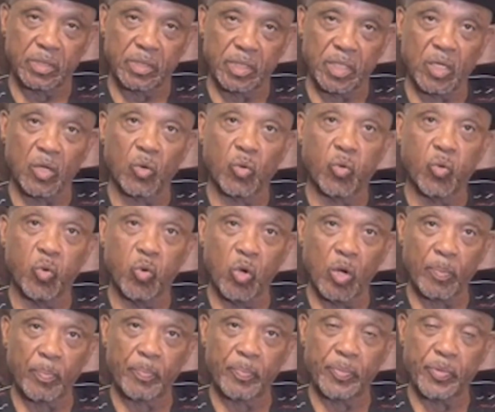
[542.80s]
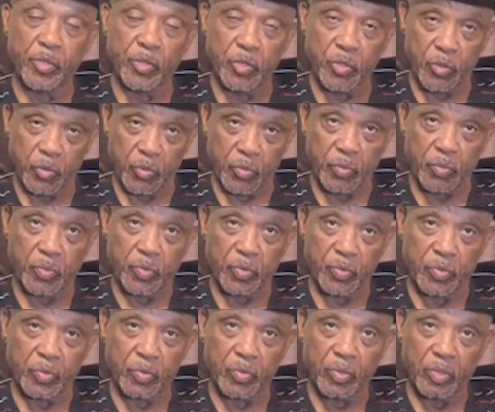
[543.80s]
They'll whoop you.
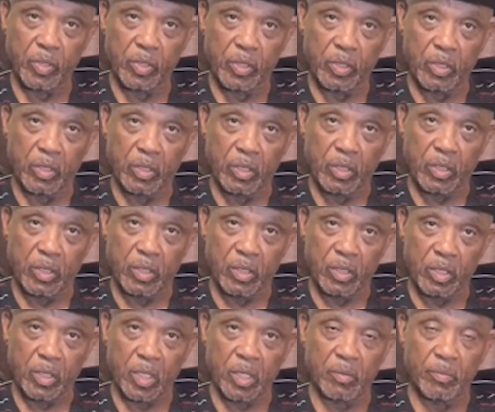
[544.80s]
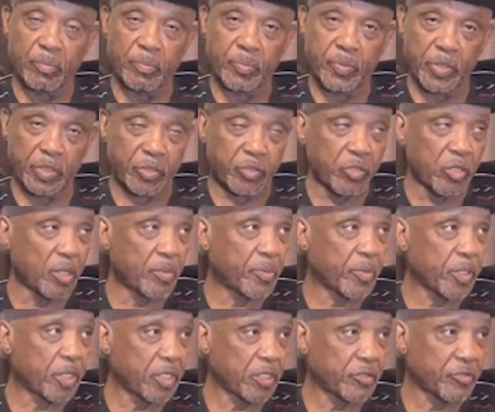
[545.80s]
They'll put you up
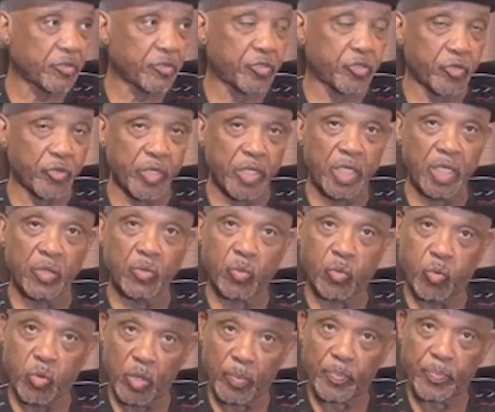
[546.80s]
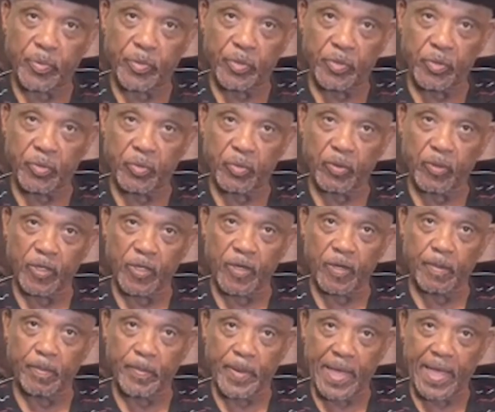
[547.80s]
against a tree and whoop you in
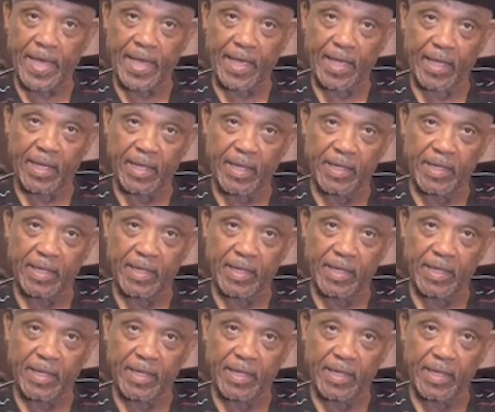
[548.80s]
the back.